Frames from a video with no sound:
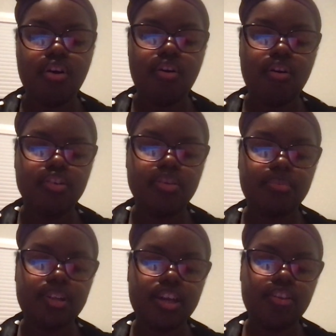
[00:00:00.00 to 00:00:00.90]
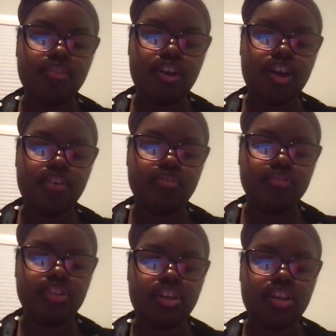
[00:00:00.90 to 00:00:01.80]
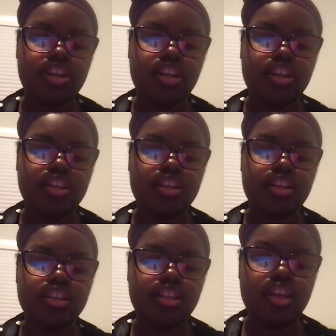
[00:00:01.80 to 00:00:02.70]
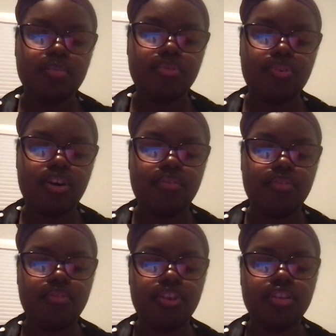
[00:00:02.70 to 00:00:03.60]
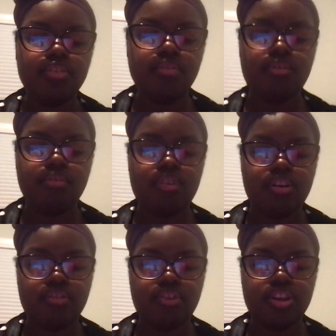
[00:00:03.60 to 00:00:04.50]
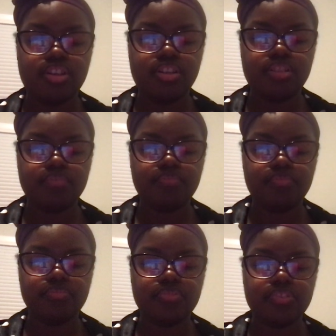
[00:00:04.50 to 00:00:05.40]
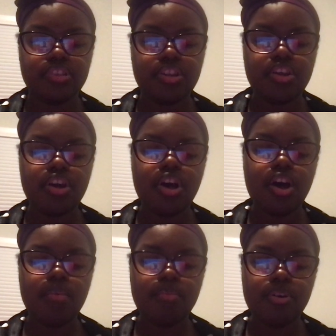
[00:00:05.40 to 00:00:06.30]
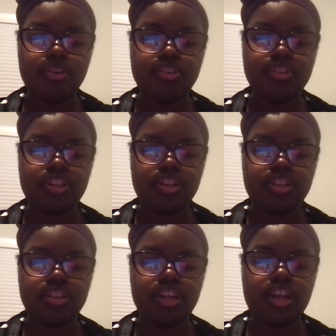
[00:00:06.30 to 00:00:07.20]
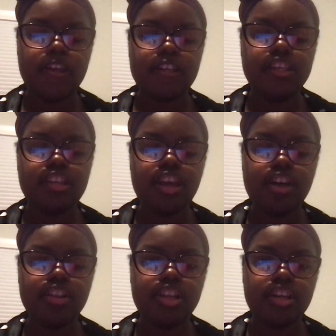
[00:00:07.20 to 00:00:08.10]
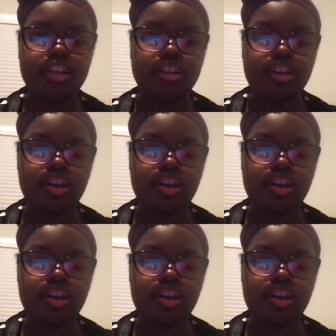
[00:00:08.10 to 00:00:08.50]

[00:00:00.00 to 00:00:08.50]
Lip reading: on a playground is an example of a physical aggression. A person yelling